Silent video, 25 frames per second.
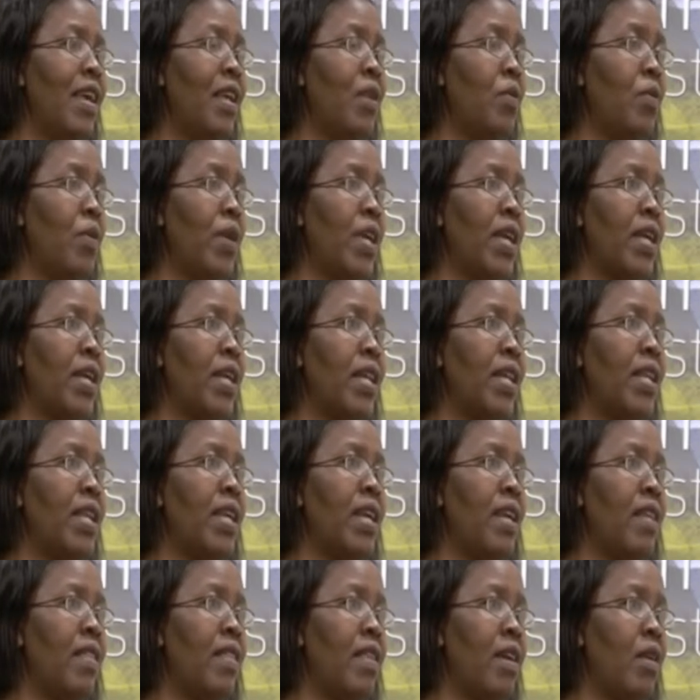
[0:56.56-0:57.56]
and we are
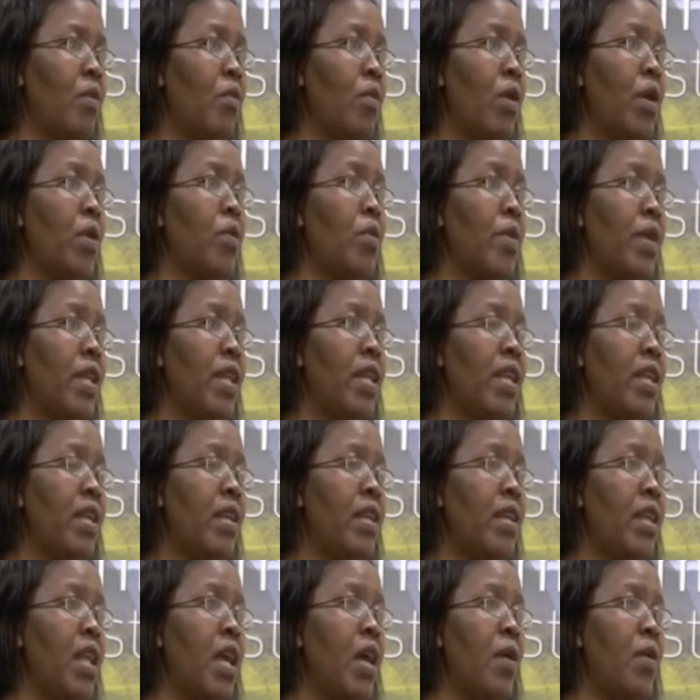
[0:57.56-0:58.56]
clear that what we
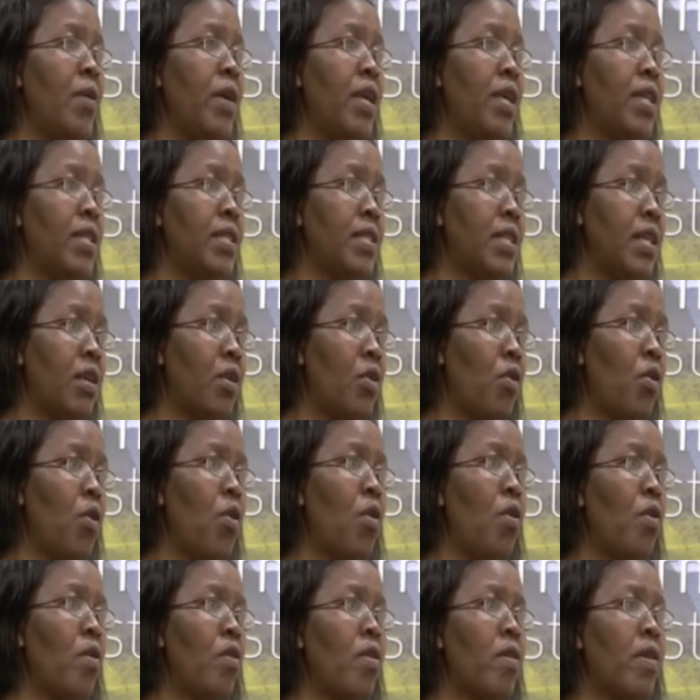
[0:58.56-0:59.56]
need now is a
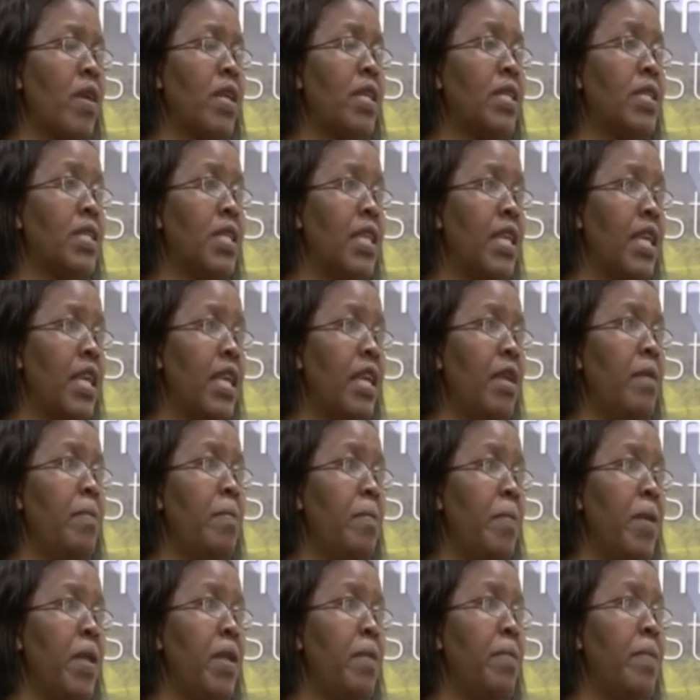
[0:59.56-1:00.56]
concrete,
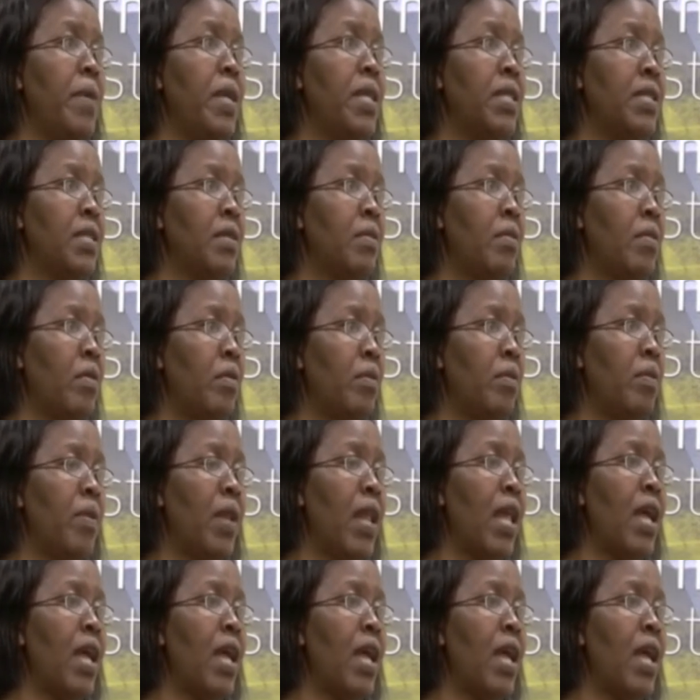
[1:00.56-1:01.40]
implementable